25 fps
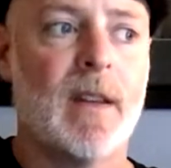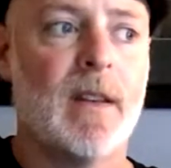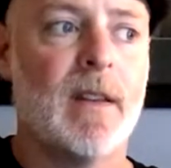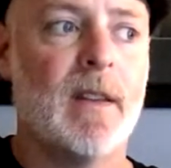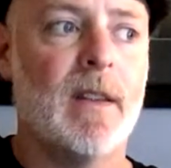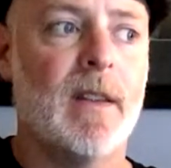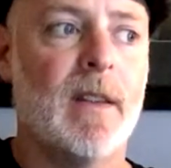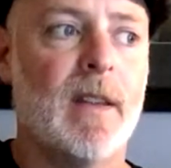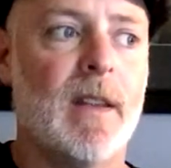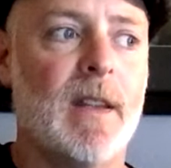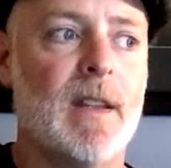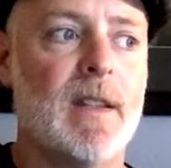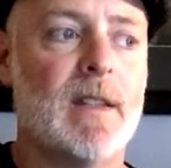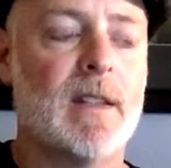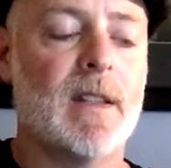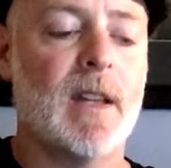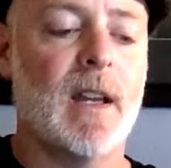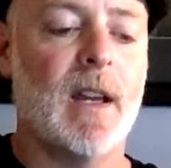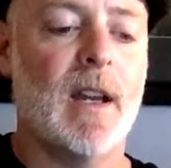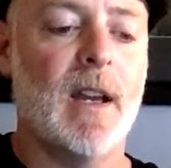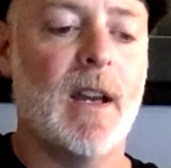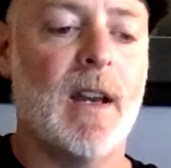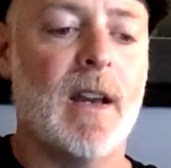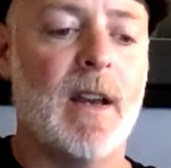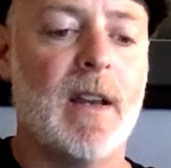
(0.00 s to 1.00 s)
there's
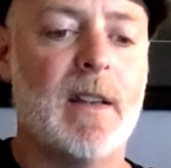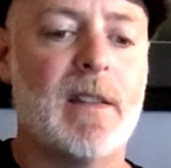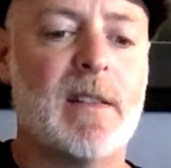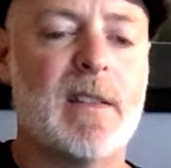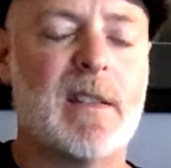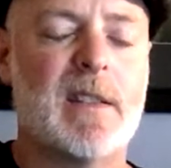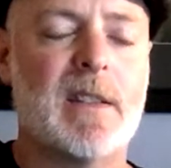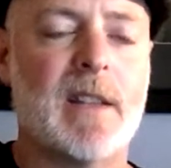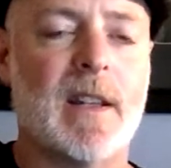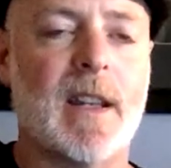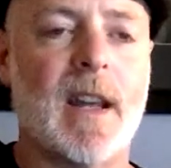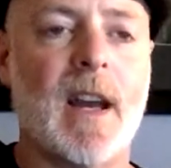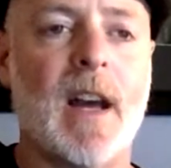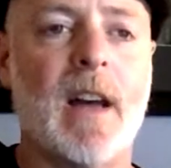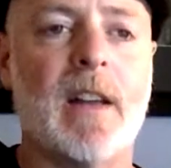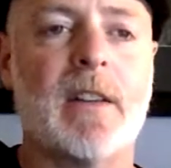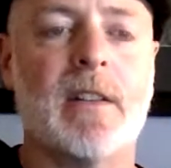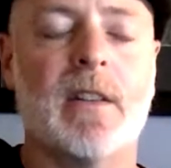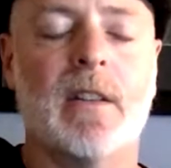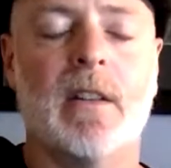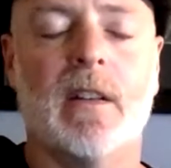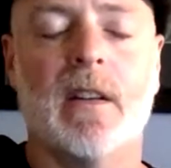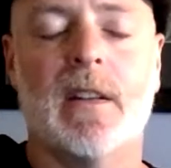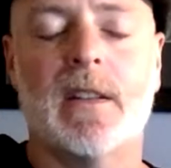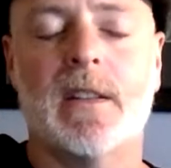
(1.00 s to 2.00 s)
it's
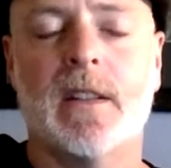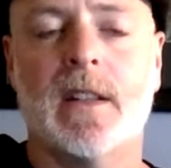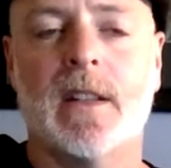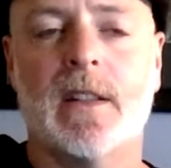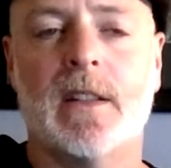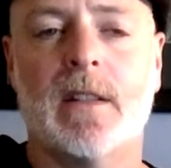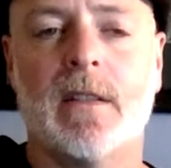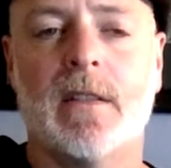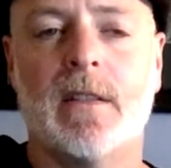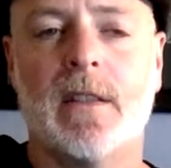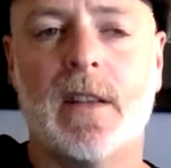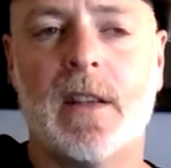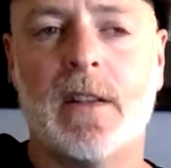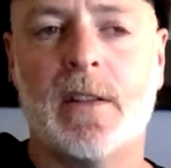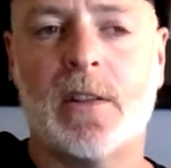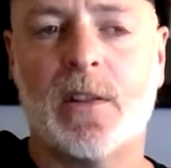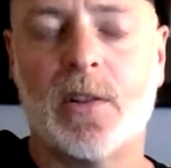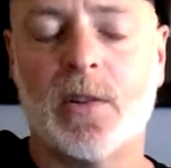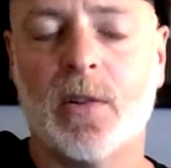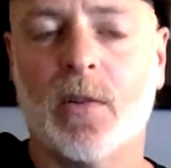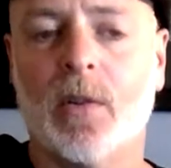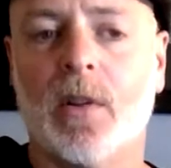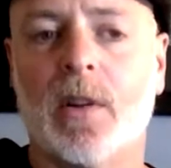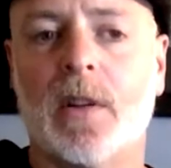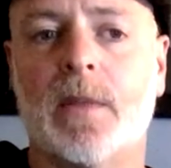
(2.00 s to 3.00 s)
staccato, I'd say, so it's
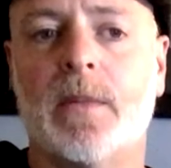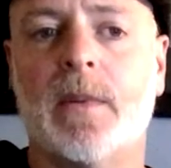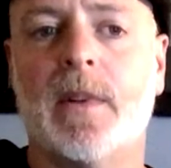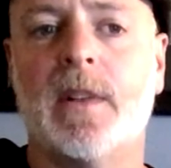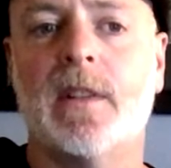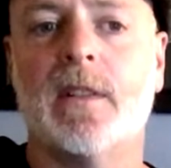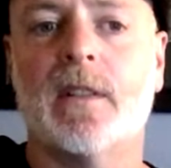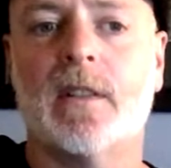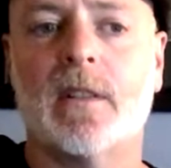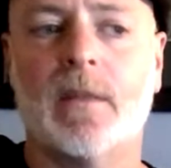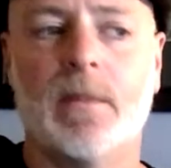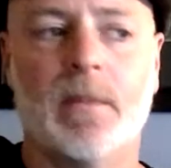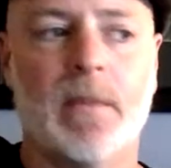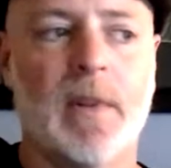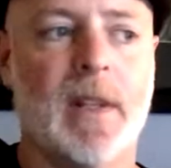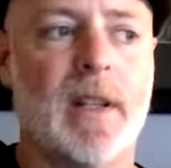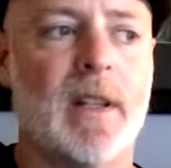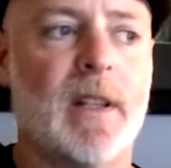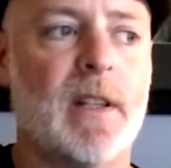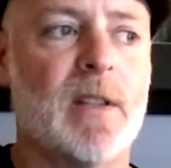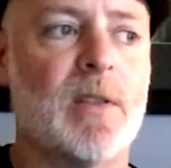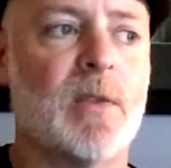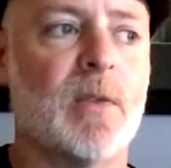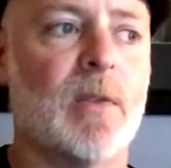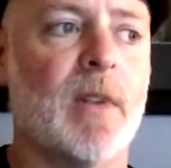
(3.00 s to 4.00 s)
short, but it's not
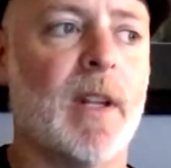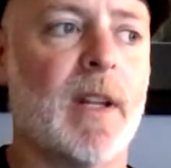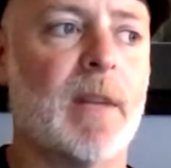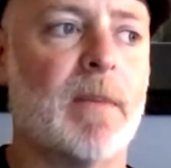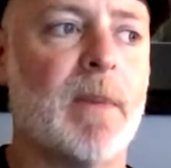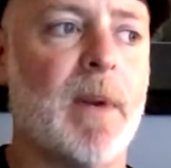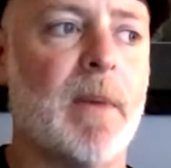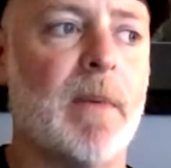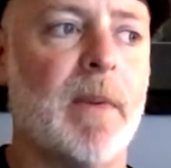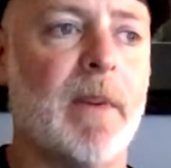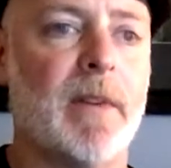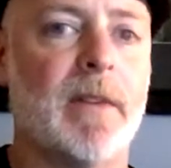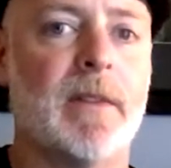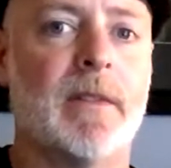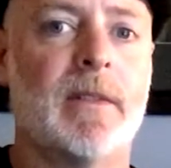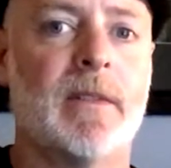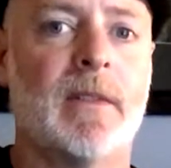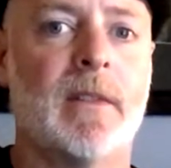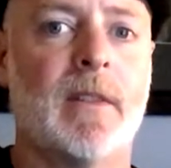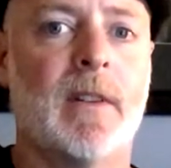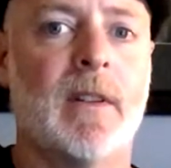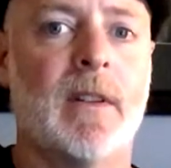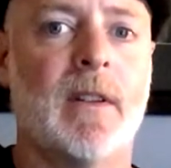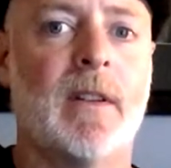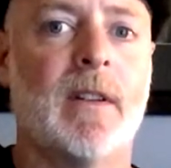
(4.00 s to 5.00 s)
completely short like maybe
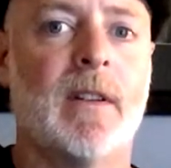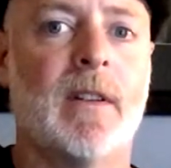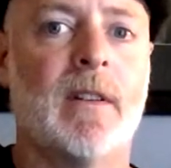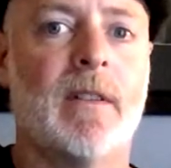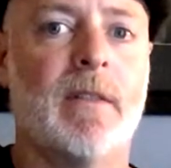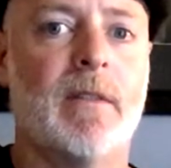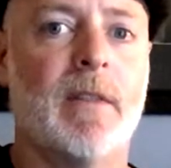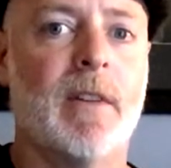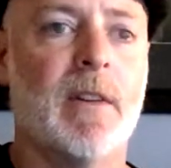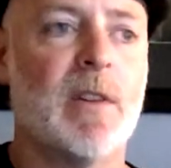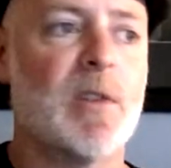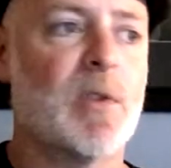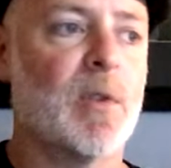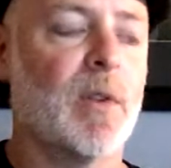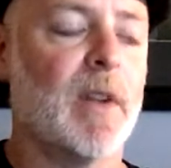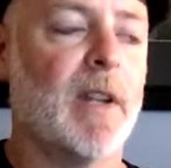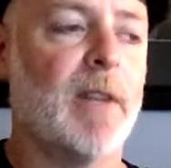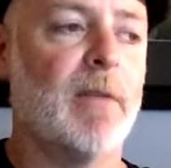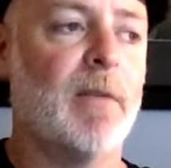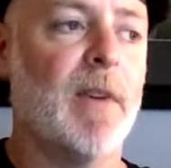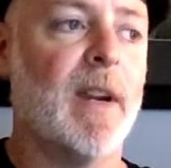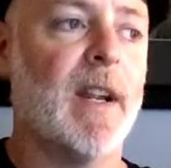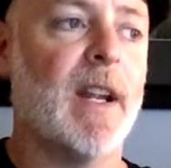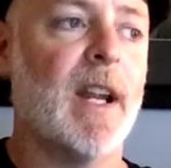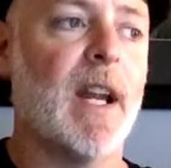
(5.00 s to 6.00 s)
very short
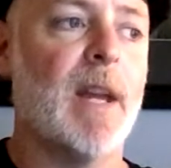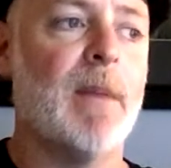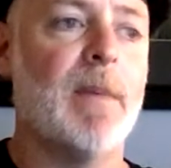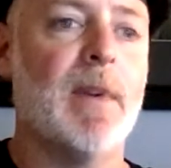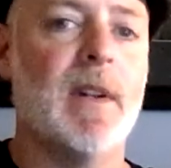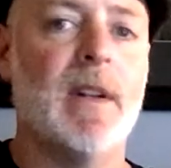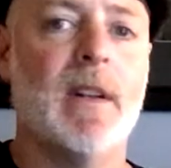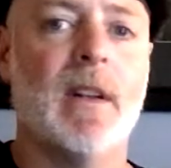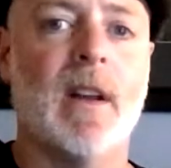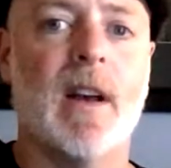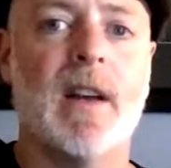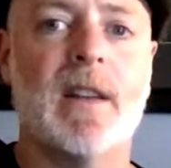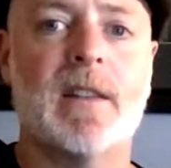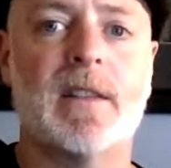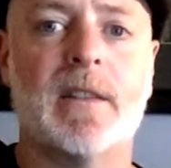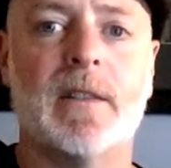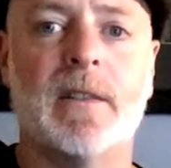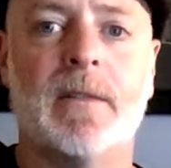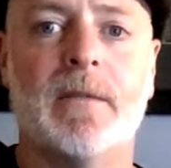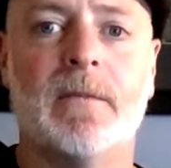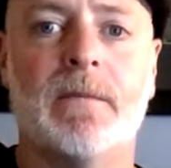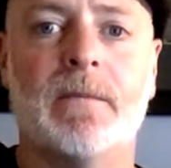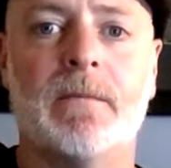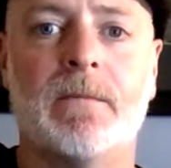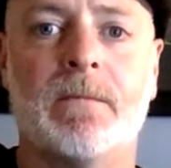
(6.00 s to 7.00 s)
like reggae, but nice
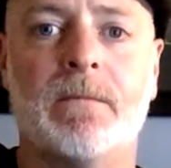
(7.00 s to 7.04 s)
and